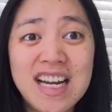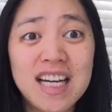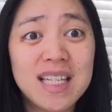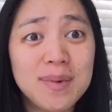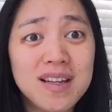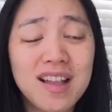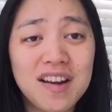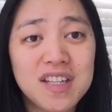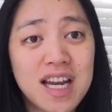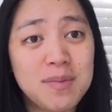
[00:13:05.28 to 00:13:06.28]
I spent a lot
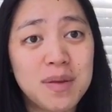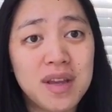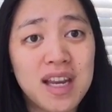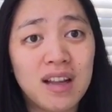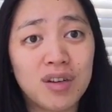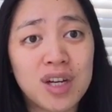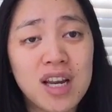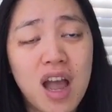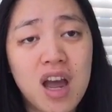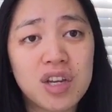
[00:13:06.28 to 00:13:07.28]
of time in the beginning
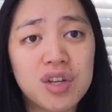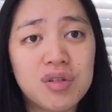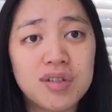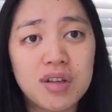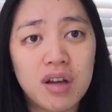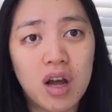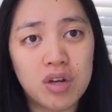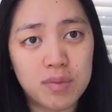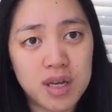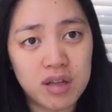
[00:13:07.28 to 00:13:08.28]
learning how to use
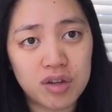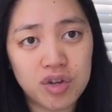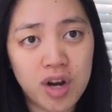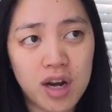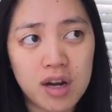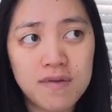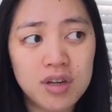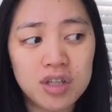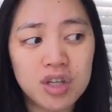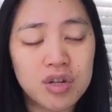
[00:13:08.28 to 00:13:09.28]
Adobe Illustrator,
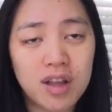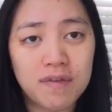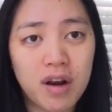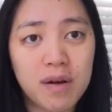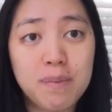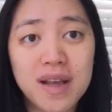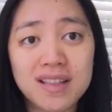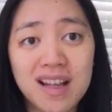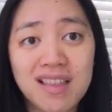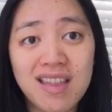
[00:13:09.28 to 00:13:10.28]
even just to do like very
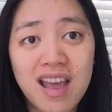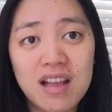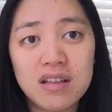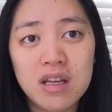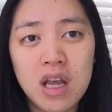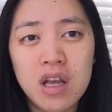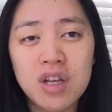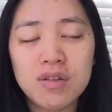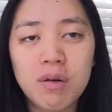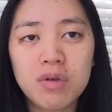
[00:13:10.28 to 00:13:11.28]
basic things.
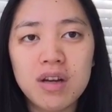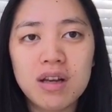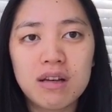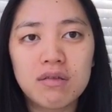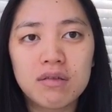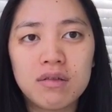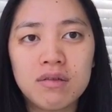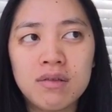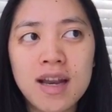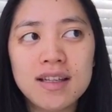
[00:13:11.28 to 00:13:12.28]
So I wouldn't
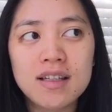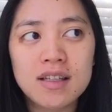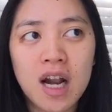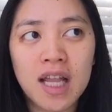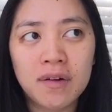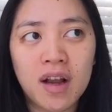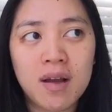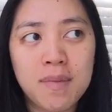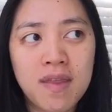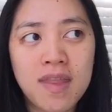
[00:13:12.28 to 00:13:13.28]
necessarily
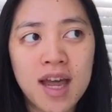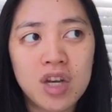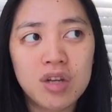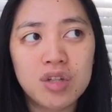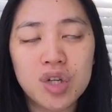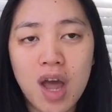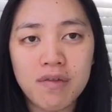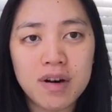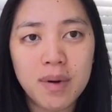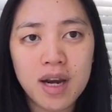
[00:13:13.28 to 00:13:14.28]
recommend that to
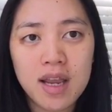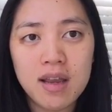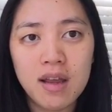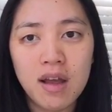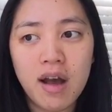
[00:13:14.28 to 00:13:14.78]
everybody.